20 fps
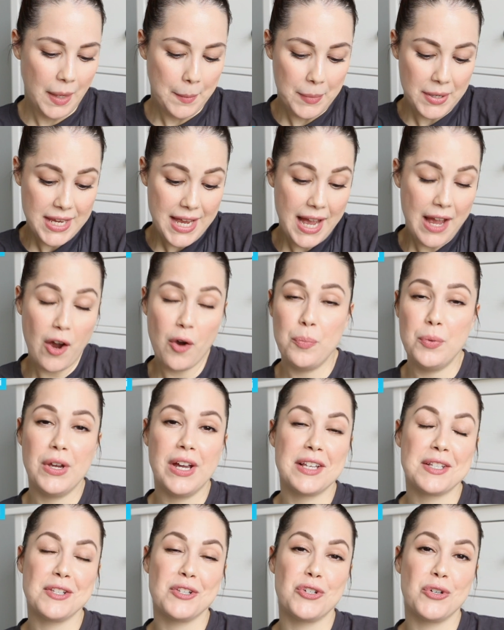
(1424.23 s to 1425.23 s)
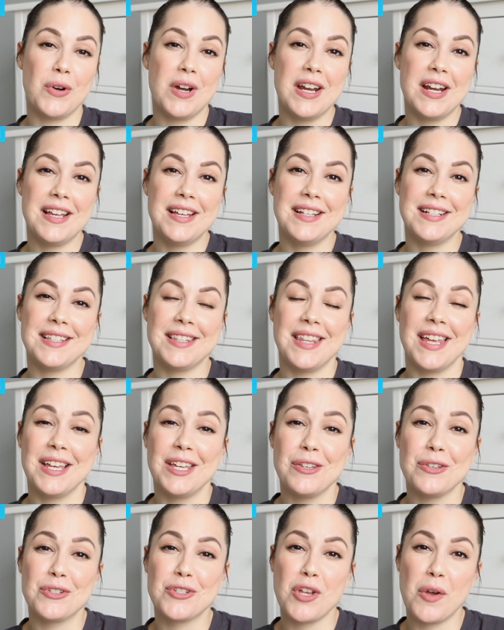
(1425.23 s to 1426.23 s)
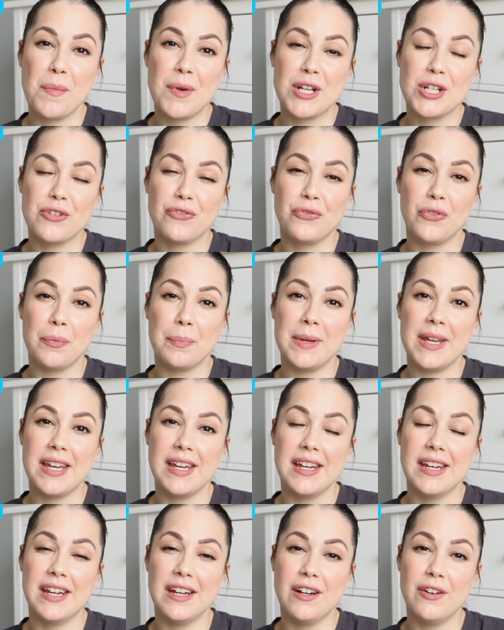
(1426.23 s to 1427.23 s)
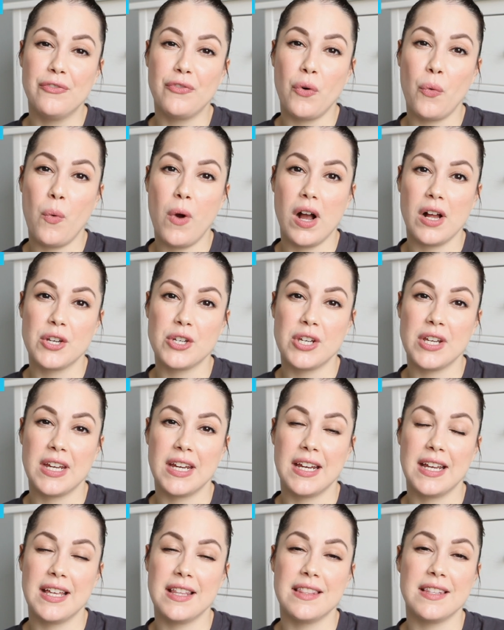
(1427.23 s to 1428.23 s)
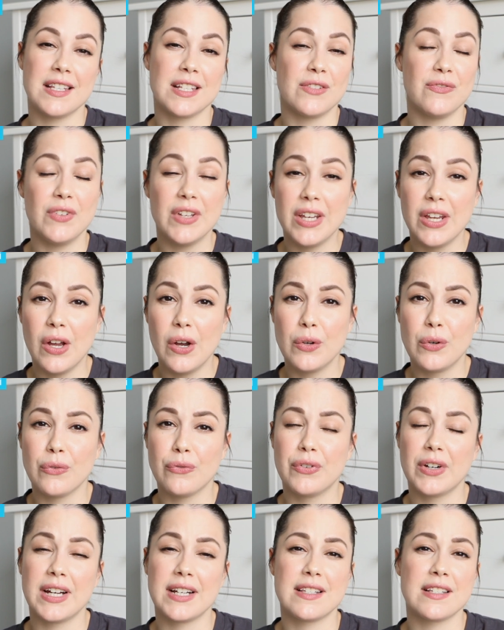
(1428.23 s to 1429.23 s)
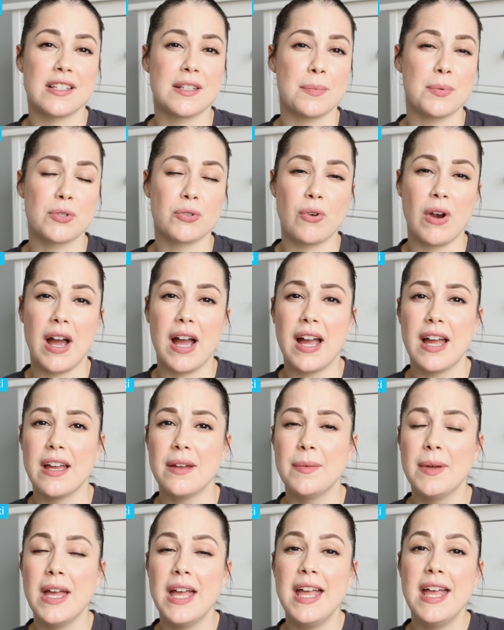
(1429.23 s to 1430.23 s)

But yeah, I hope you guys enjoyed it. Thank you so much for being here, for watching this video. Don't forget to subscribe.